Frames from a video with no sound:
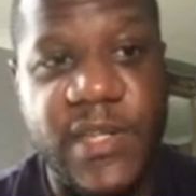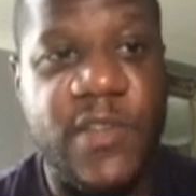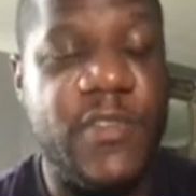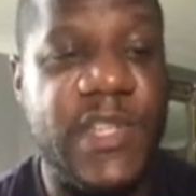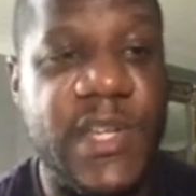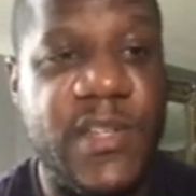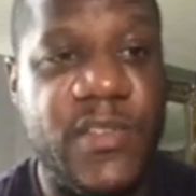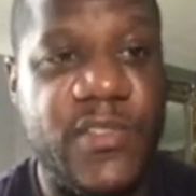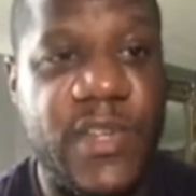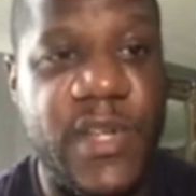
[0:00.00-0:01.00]
sorry,
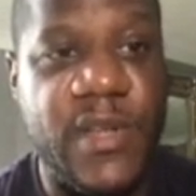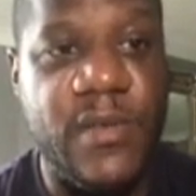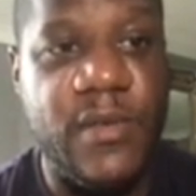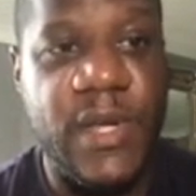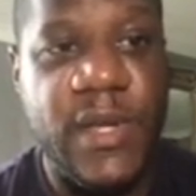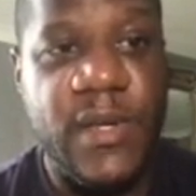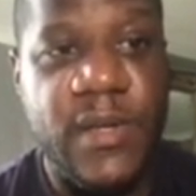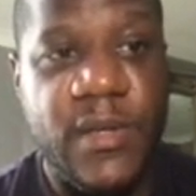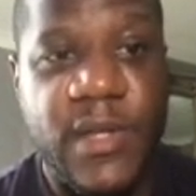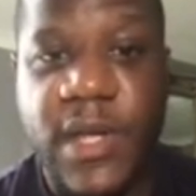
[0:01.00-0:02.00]
600 and,
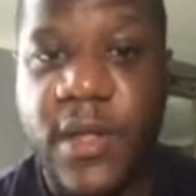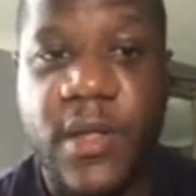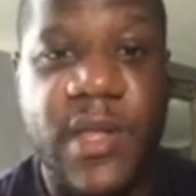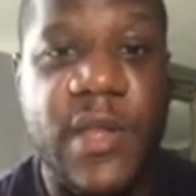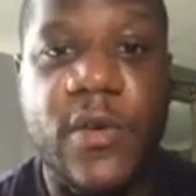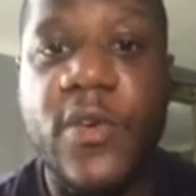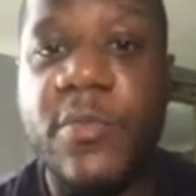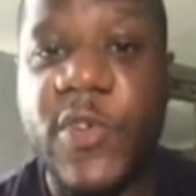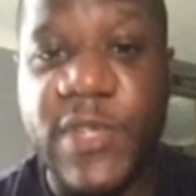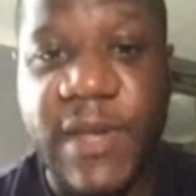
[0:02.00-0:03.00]
uh, you know,
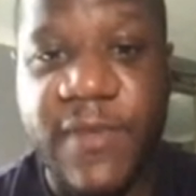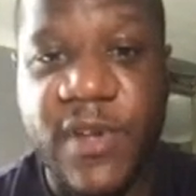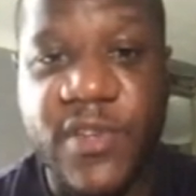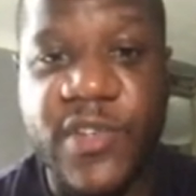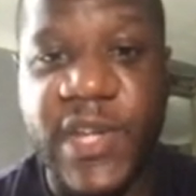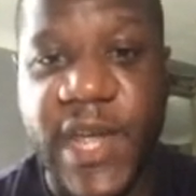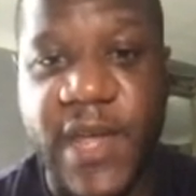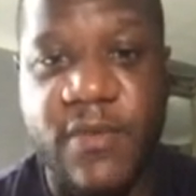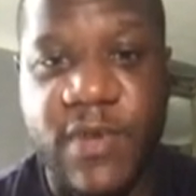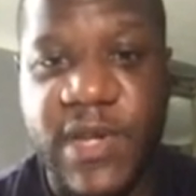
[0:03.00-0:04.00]
almost 700K, right?